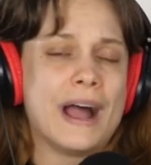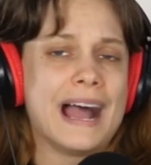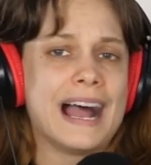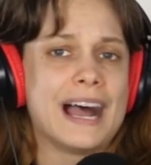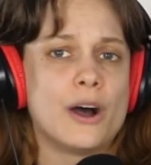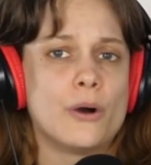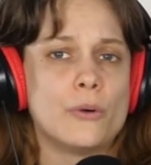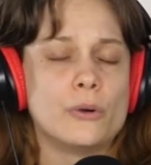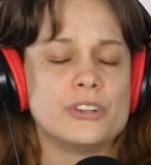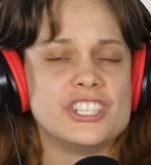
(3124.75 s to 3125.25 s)

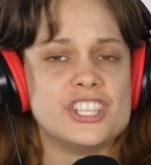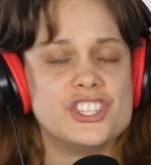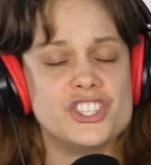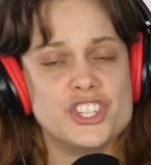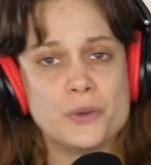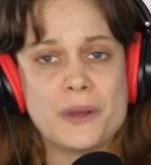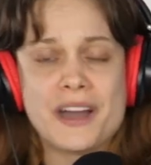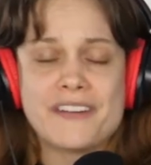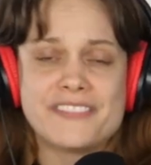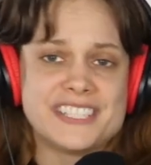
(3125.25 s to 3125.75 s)
wow,
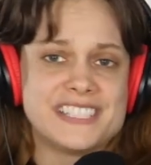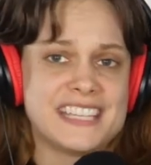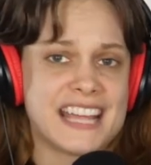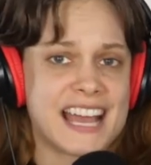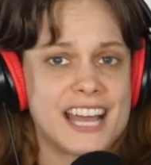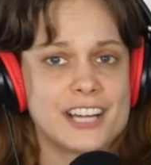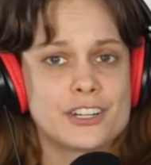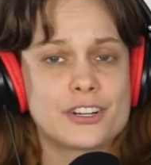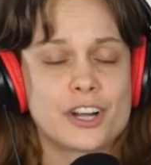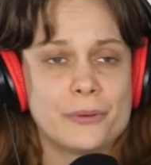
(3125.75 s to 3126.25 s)
did you have a
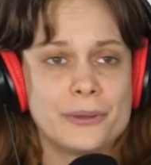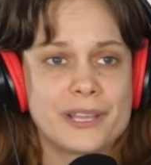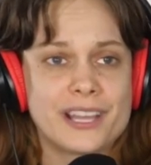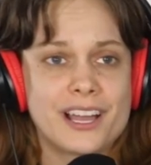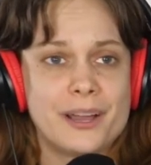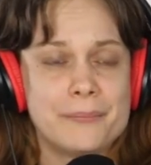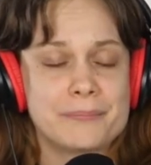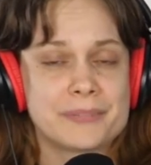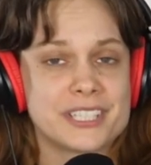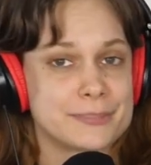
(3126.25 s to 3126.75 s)
dad
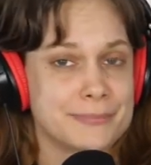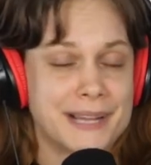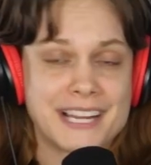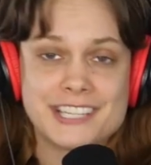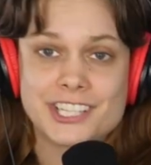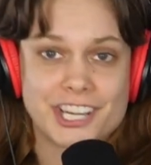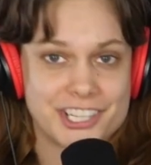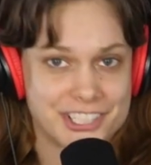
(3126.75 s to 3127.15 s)
growing up? Because my